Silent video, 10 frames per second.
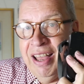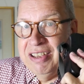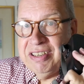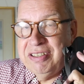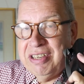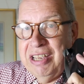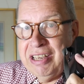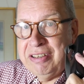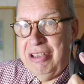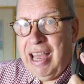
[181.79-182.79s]
as I said,
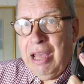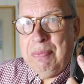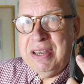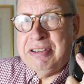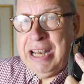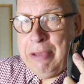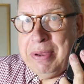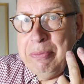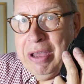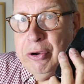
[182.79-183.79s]
as a happy
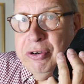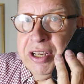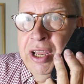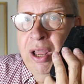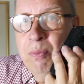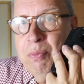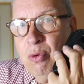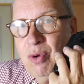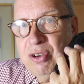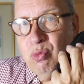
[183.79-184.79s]
snappy mode,
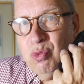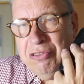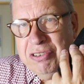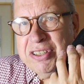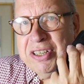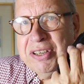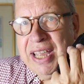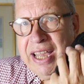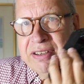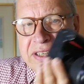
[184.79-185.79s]
but when you want to
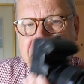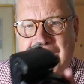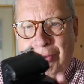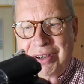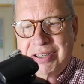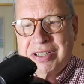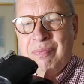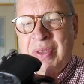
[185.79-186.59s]
get serious,